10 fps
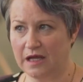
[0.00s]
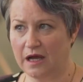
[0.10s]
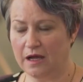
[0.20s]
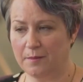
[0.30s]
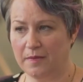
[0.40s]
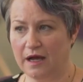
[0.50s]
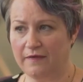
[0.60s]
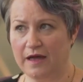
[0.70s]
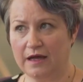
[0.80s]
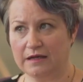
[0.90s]

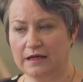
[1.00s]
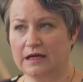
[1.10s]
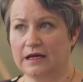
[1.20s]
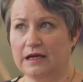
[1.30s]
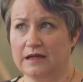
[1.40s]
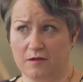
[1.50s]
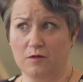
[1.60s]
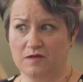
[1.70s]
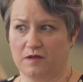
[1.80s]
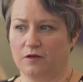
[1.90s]
And that is
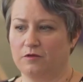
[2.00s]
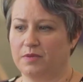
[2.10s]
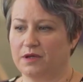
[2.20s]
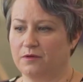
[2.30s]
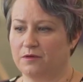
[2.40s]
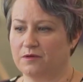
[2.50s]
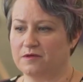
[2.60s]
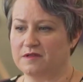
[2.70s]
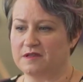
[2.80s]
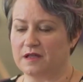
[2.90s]
also
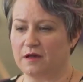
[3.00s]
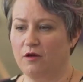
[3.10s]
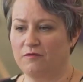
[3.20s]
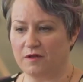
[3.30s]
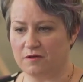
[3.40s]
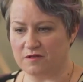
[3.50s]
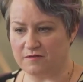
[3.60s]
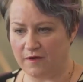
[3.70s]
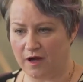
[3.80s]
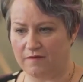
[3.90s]
because of those
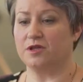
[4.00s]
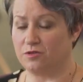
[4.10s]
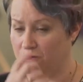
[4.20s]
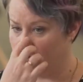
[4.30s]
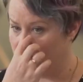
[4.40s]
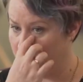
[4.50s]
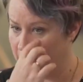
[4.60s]
5 issues,